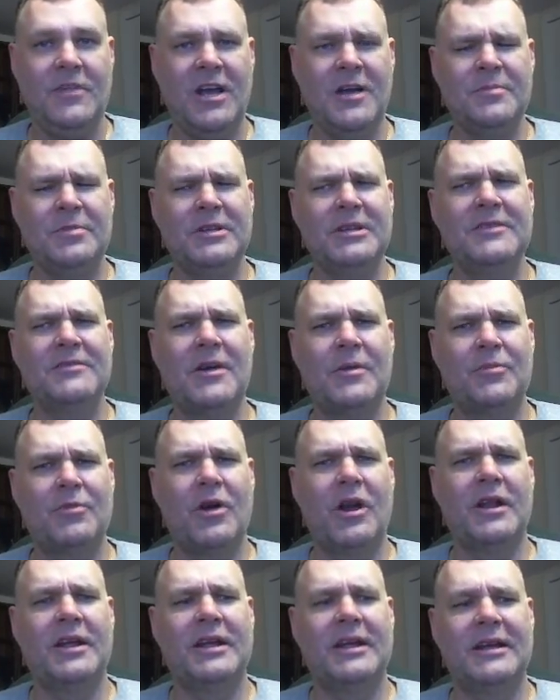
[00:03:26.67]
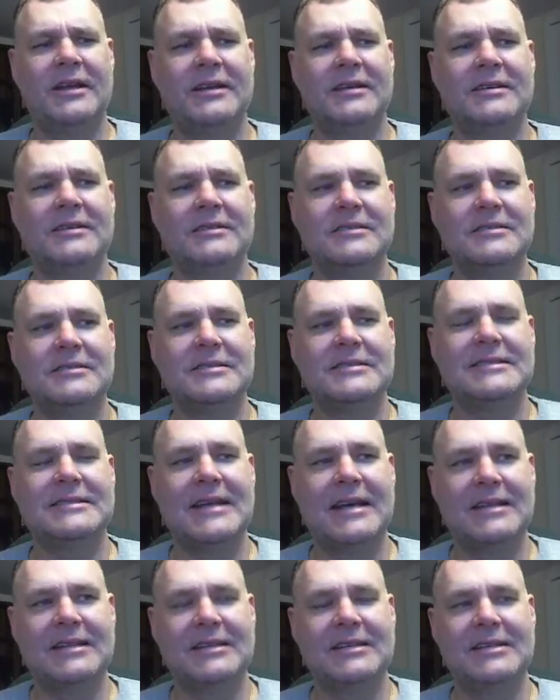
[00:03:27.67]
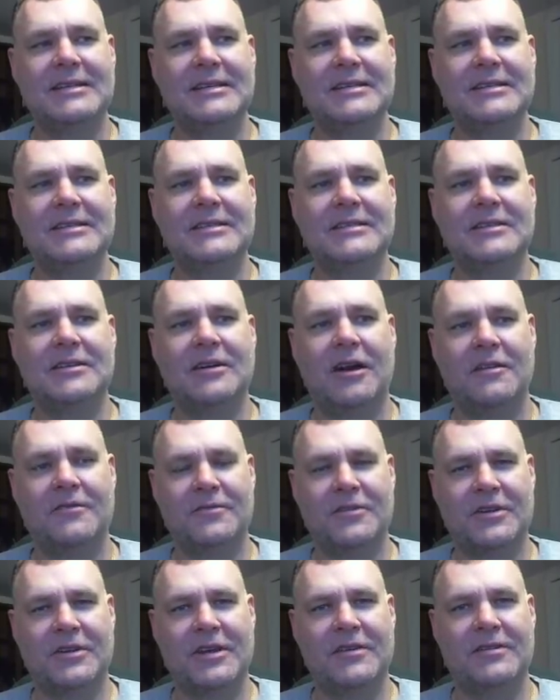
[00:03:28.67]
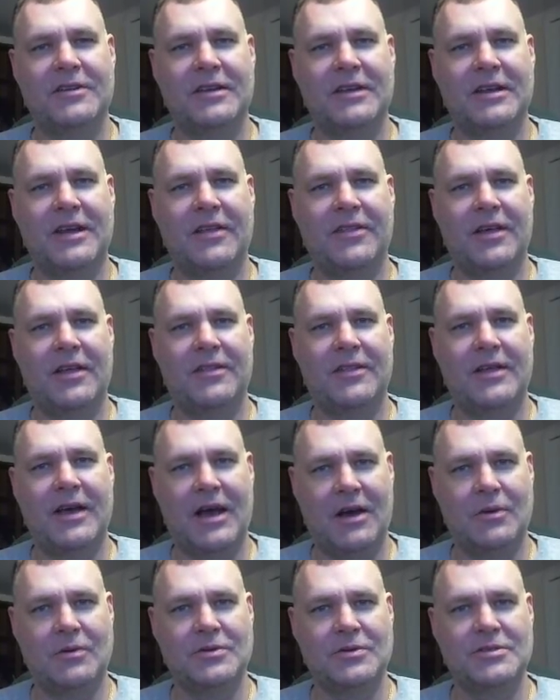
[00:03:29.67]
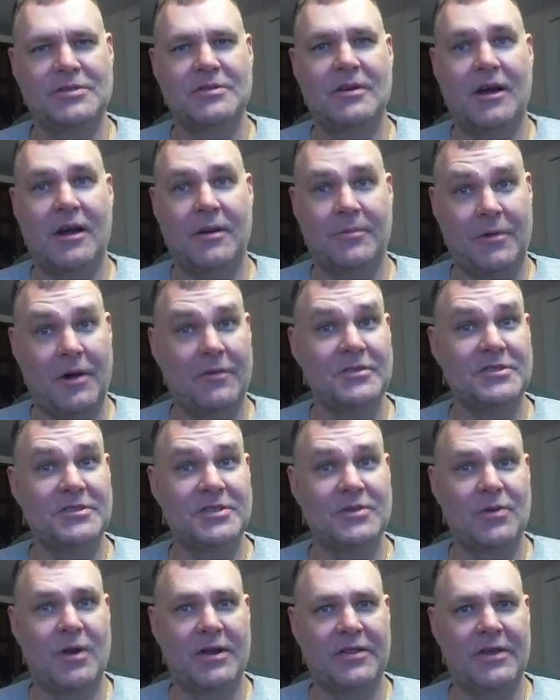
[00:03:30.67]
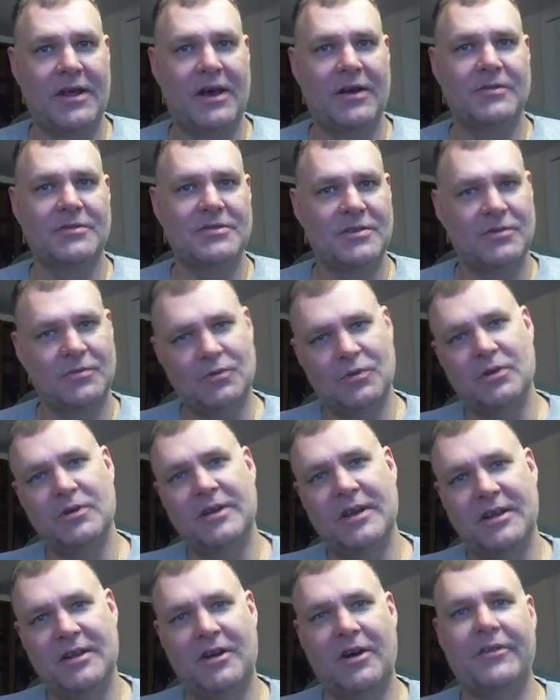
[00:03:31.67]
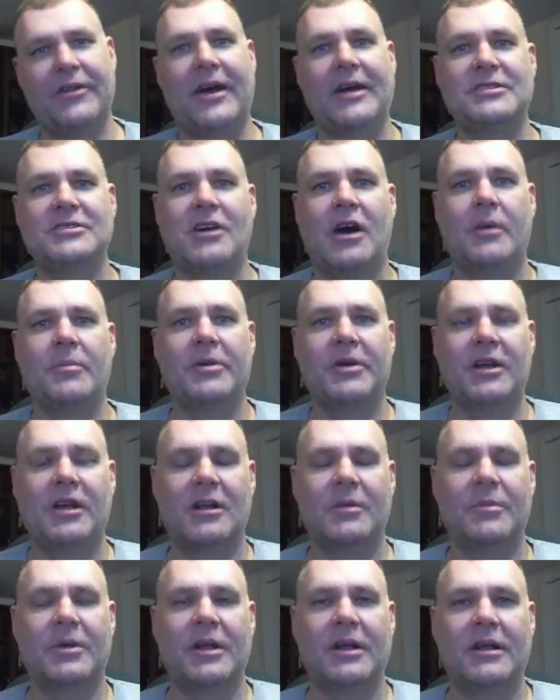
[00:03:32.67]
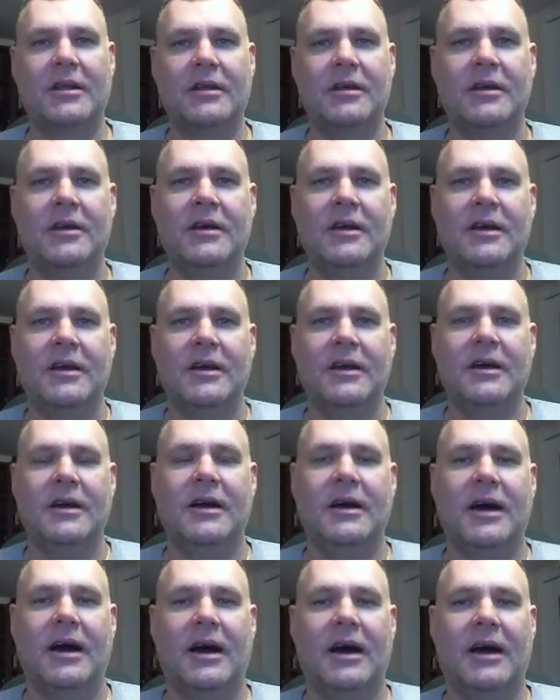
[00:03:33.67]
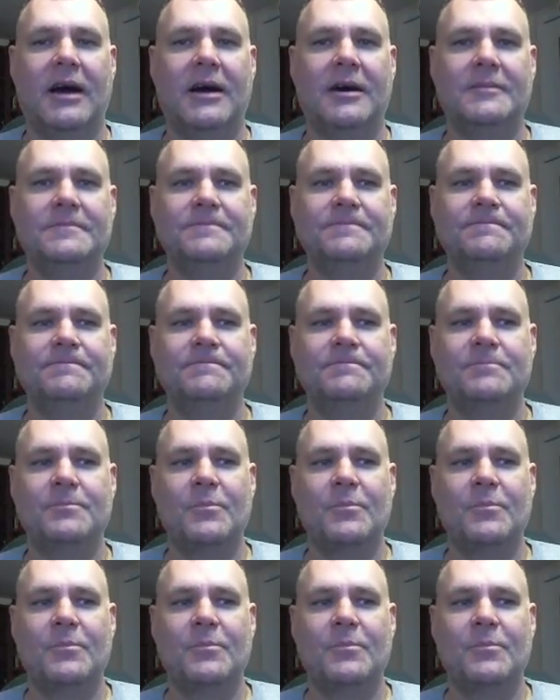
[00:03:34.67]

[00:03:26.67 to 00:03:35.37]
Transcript: I believe I'm running deadly, unforgiving, and then the house. I'm obviously running the house, and we'll get on that topic in a minute. And